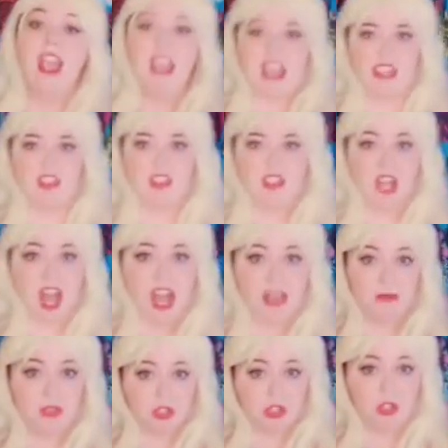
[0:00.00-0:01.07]
It's
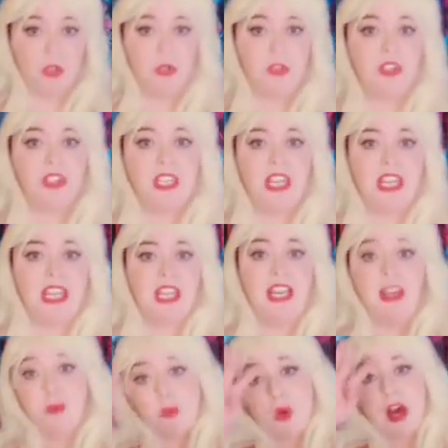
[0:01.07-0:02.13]
time to see
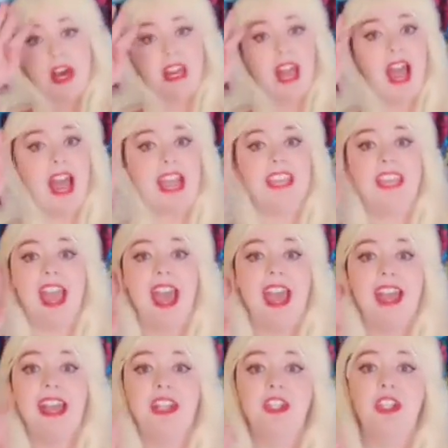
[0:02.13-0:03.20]
what I
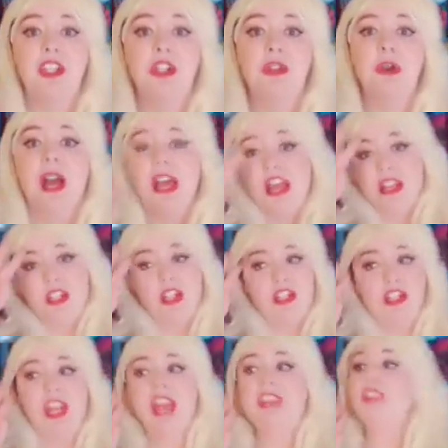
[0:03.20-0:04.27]
can do to
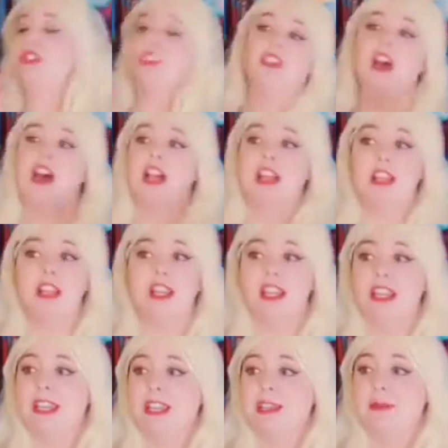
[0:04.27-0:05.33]
test the
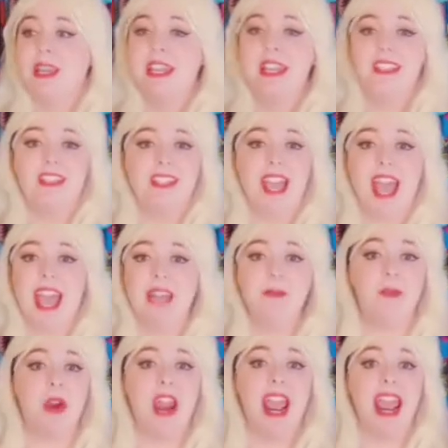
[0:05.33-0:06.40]
limits and
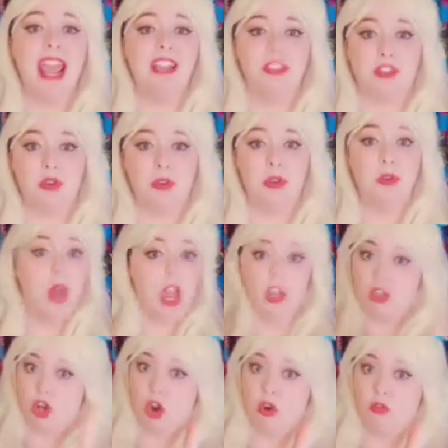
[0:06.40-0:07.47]
break through.
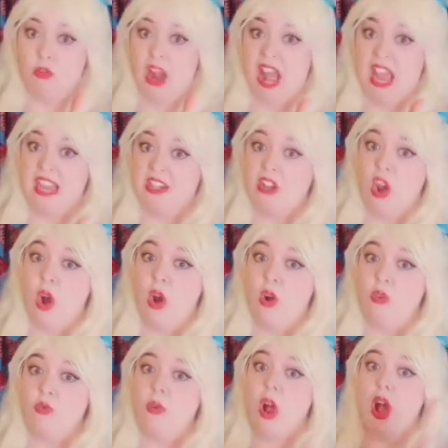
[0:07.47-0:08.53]
No right,
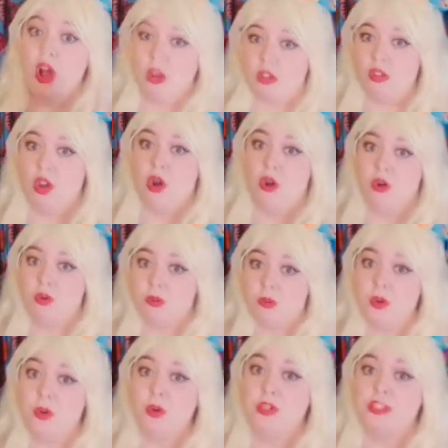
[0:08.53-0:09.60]
no wrong, no
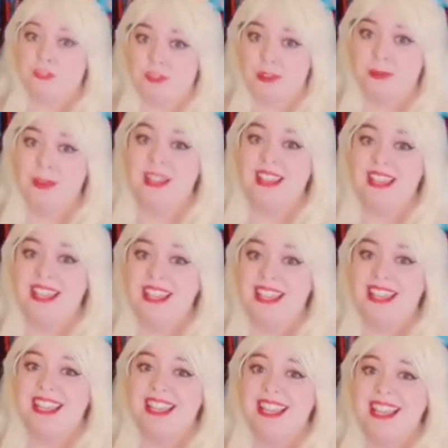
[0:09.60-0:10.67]
rules for
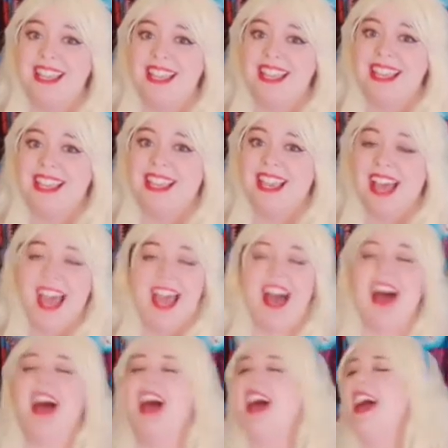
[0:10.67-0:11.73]
me.
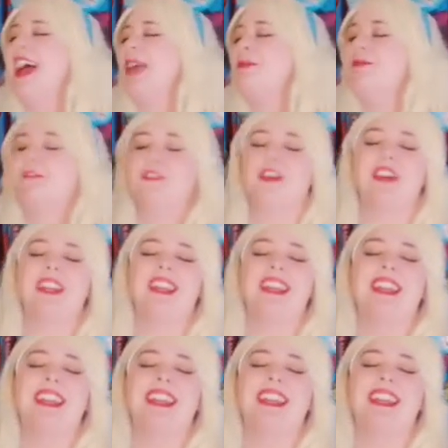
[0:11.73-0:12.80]
I'm
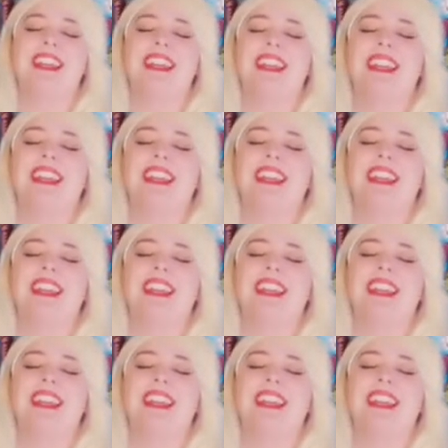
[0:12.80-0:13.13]
free.